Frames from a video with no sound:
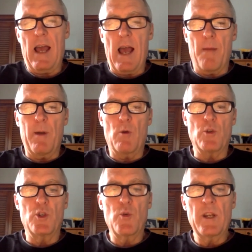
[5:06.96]
about
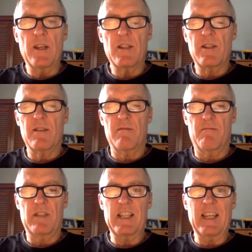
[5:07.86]
doing it
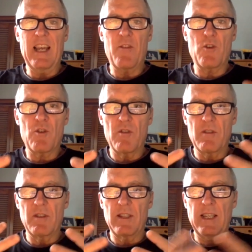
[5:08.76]
together
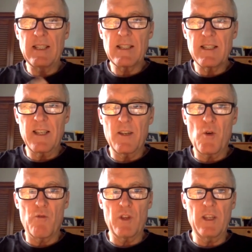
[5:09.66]
in sync
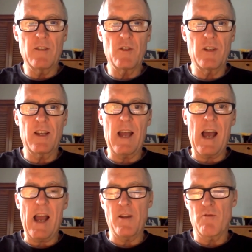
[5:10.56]
over the internet.
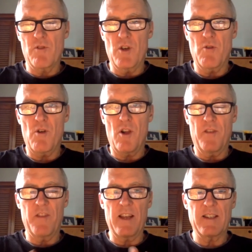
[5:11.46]
I don't know all
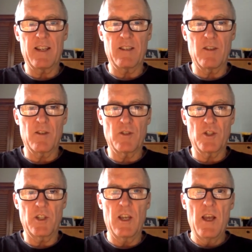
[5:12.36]
of that
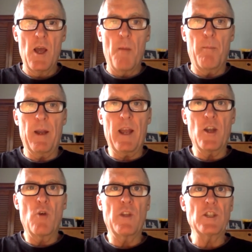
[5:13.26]
technology, but I
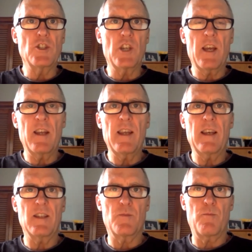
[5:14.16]
know that Jen
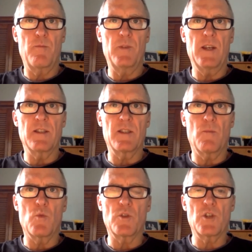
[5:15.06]
has done some
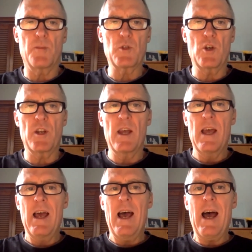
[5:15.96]
workshops on
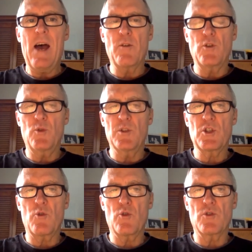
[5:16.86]
how to do it
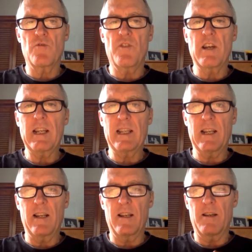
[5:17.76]
so there's very
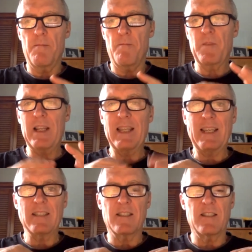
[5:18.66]
little
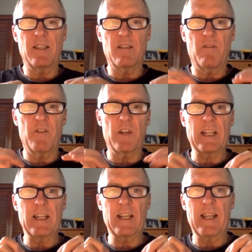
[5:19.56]
latency, very
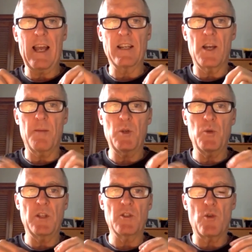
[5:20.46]
little lag time
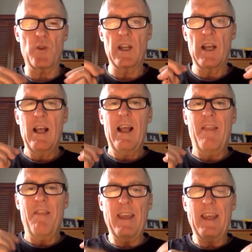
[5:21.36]
between, so that
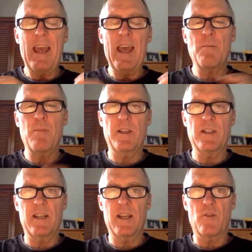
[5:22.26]
they can play
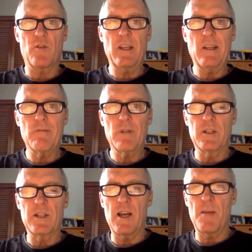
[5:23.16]
together in real
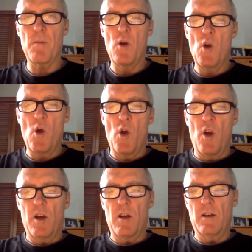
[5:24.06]
time
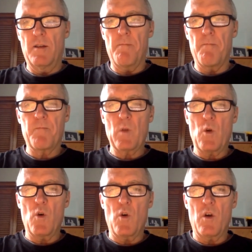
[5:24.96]
um,
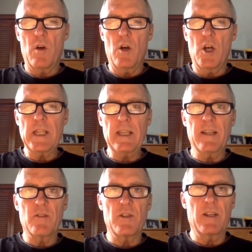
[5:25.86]
on the
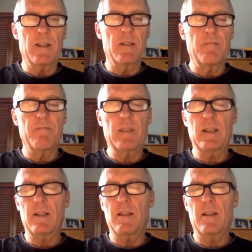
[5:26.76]
internet.
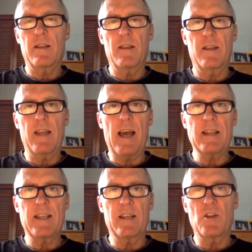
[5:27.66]
Yeah, that
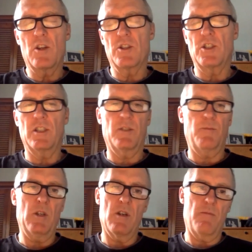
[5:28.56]
technology is
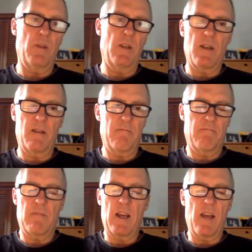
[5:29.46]
beyond me.
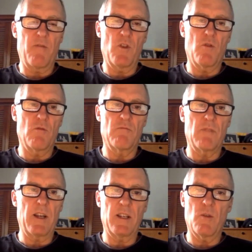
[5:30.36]
I have no
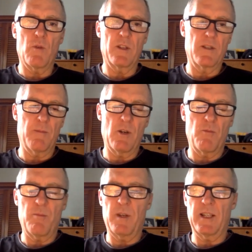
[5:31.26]
idea what it's about,
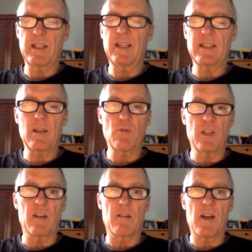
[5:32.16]
but it's out
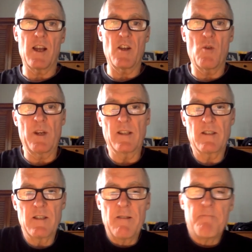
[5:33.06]
there. I know it is.
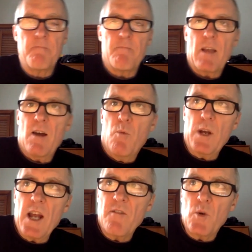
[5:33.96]
What
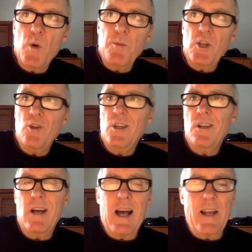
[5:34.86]
kind of equipment you need,
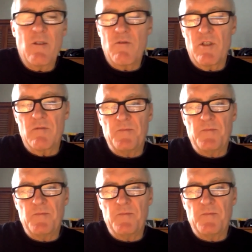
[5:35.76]
I don't know.